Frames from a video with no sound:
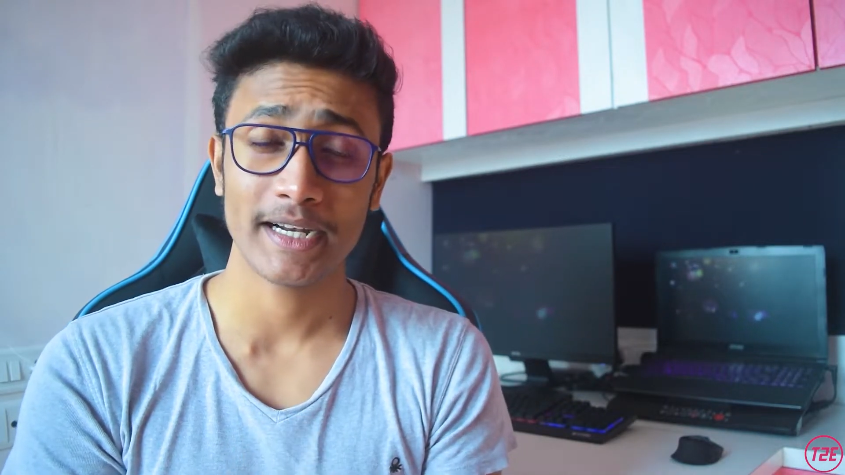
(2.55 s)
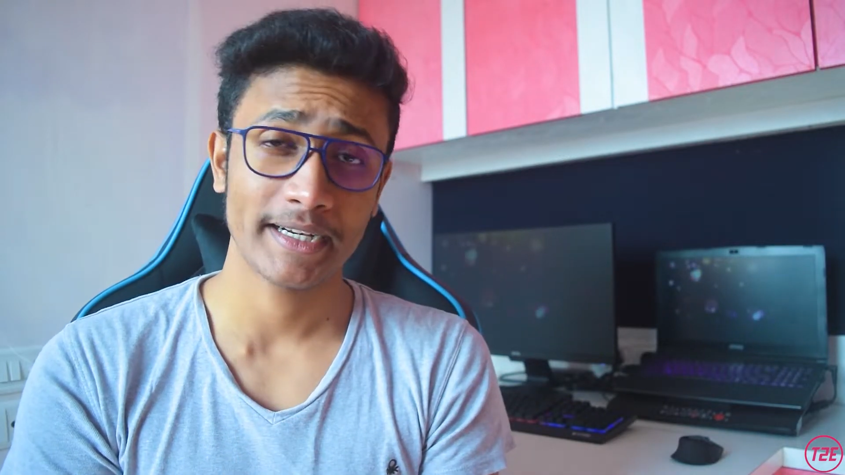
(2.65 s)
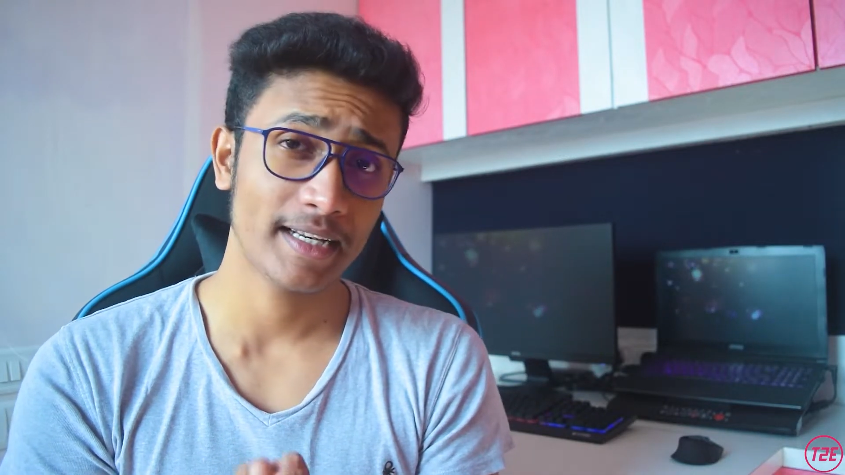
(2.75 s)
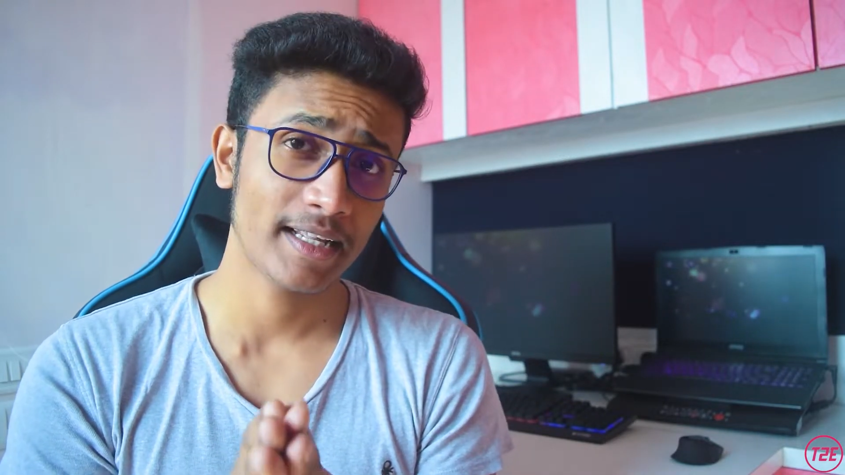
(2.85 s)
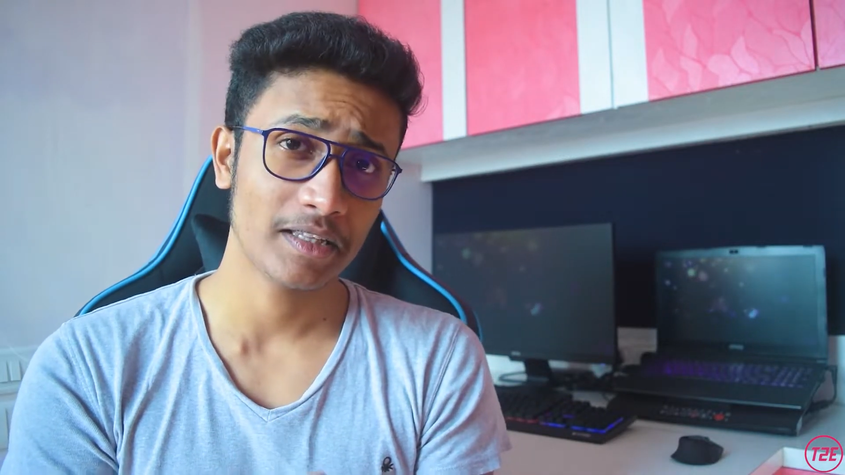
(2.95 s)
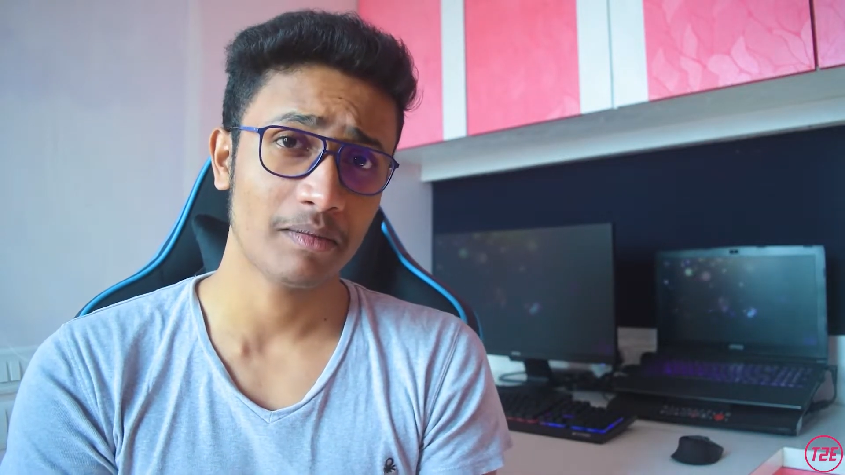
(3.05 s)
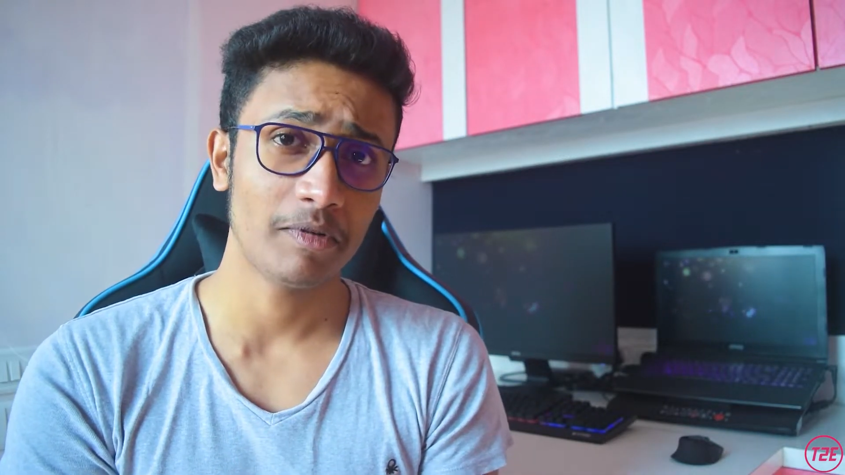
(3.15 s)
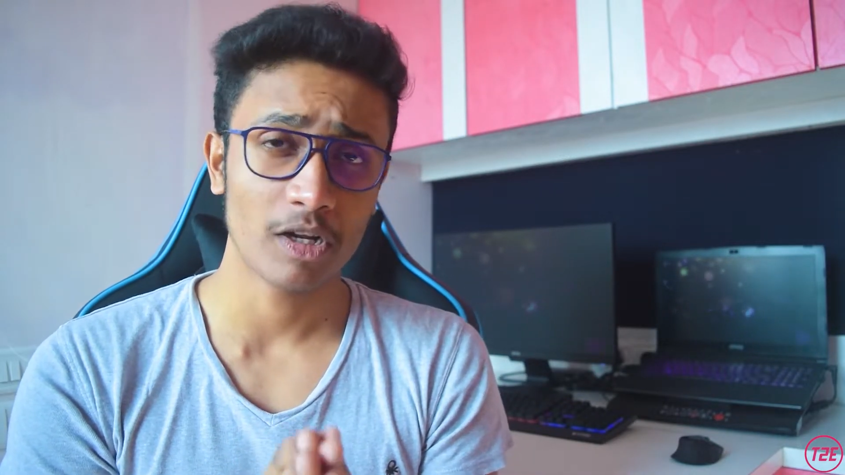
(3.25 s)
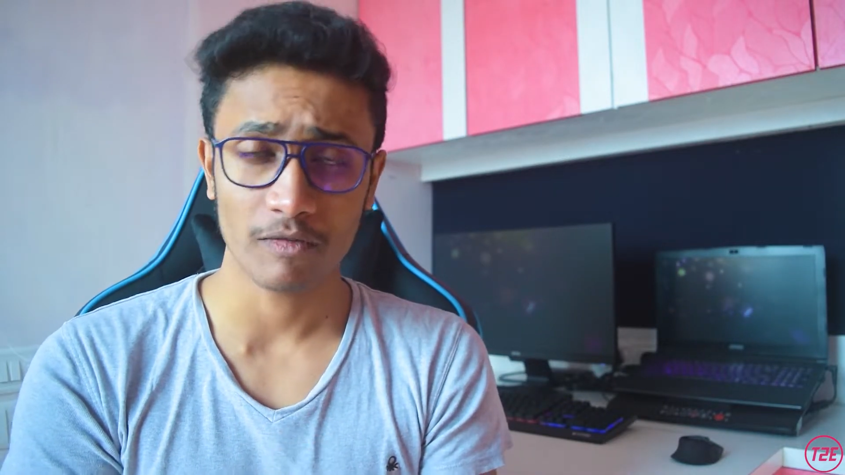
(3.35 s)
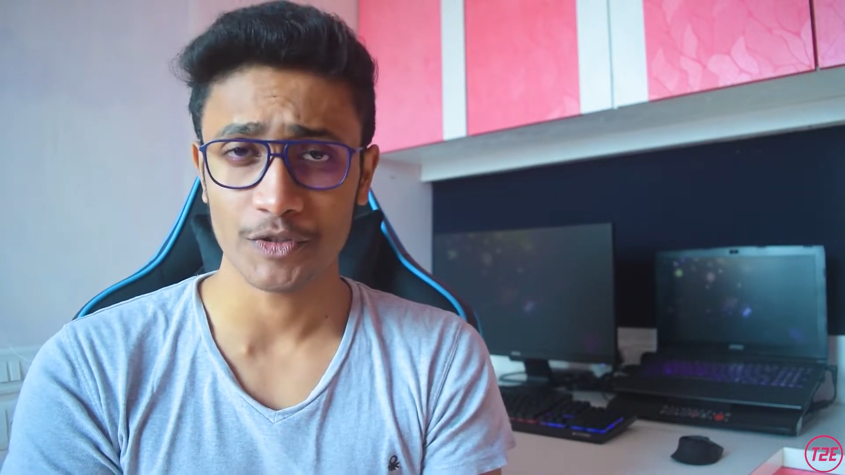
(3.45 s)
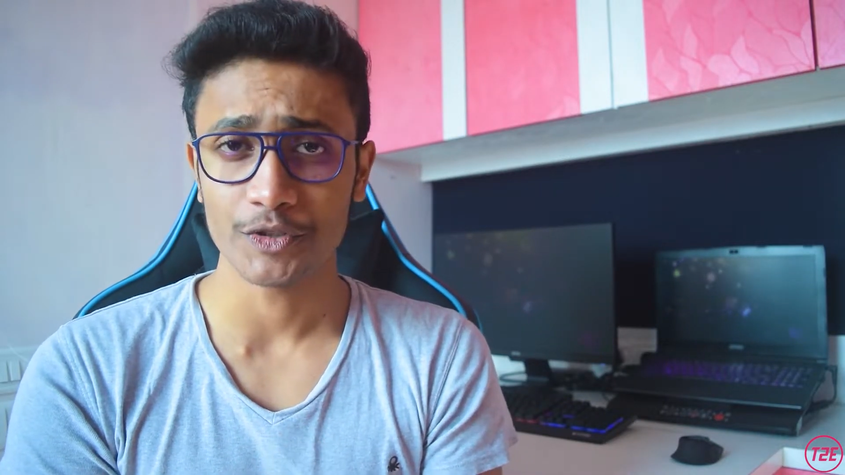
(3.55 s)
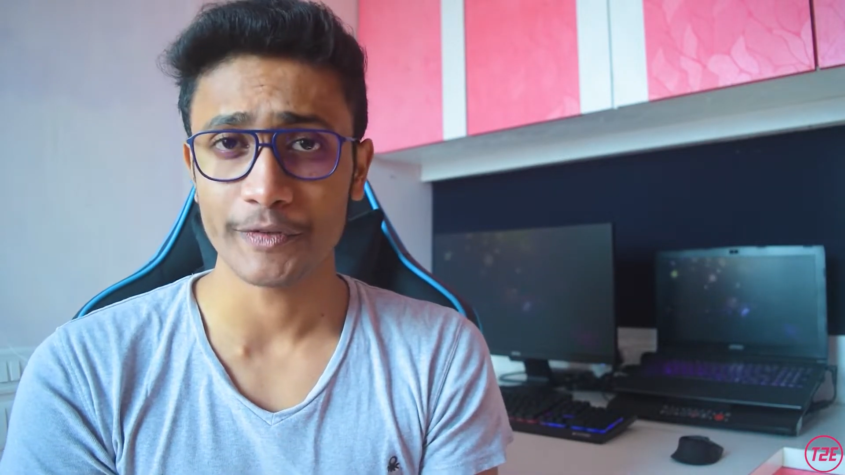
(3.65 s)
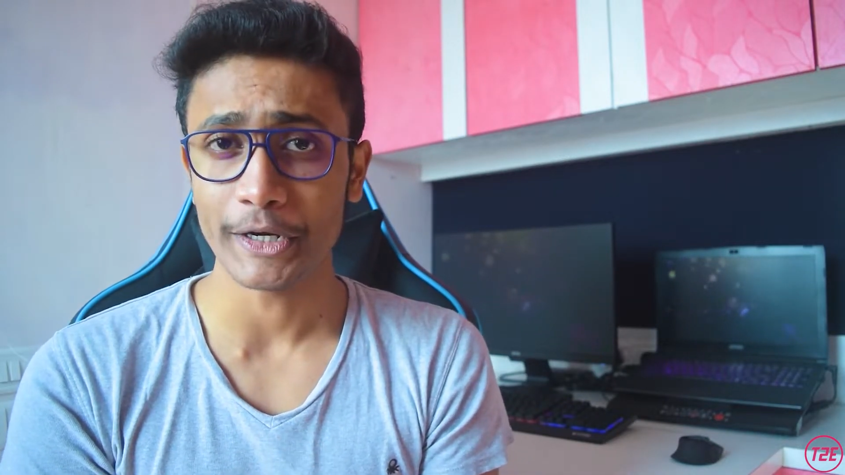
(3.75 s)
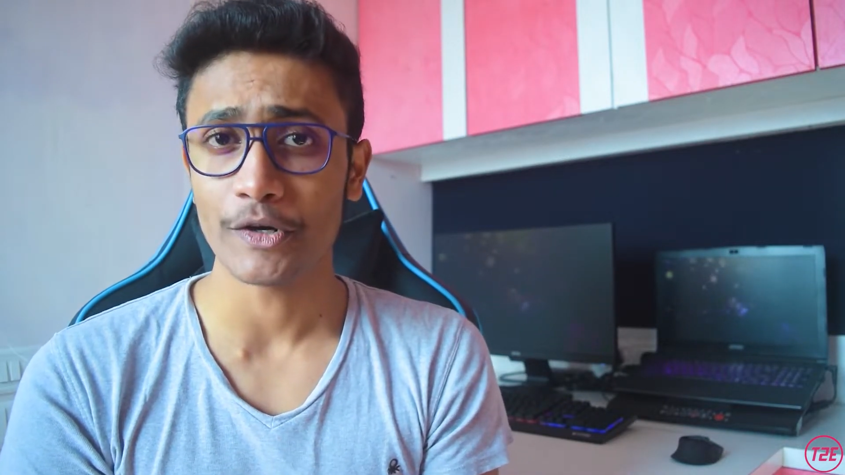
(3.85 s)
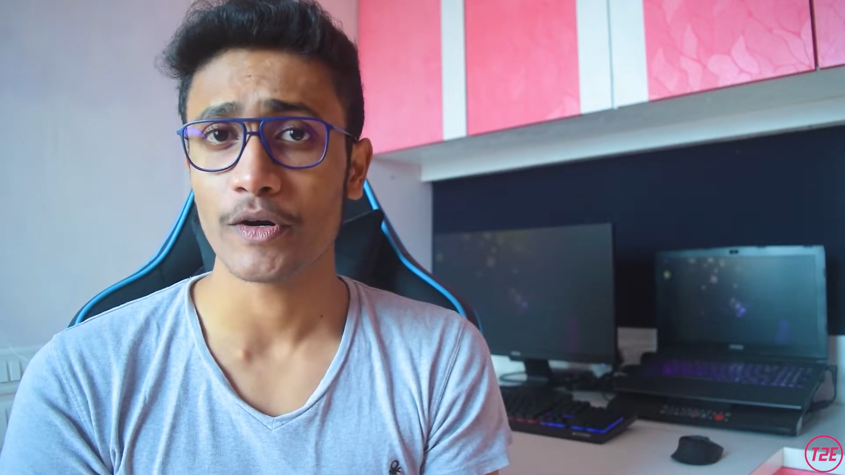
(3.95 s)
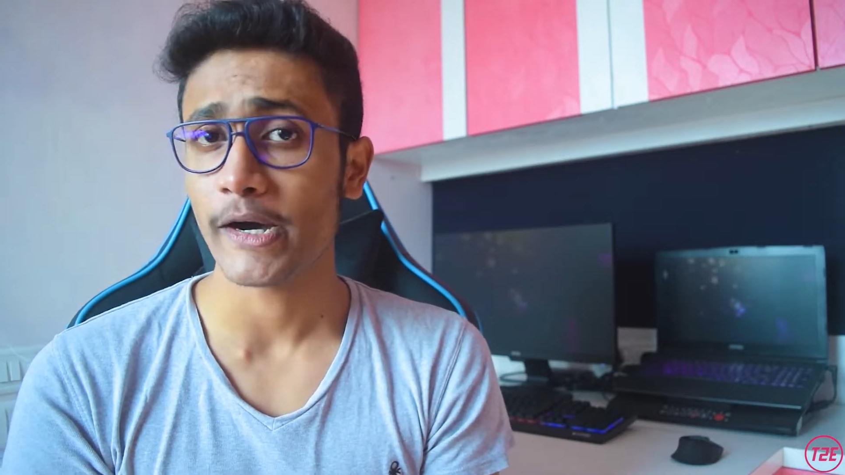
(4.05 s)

title and thumbnail of this video,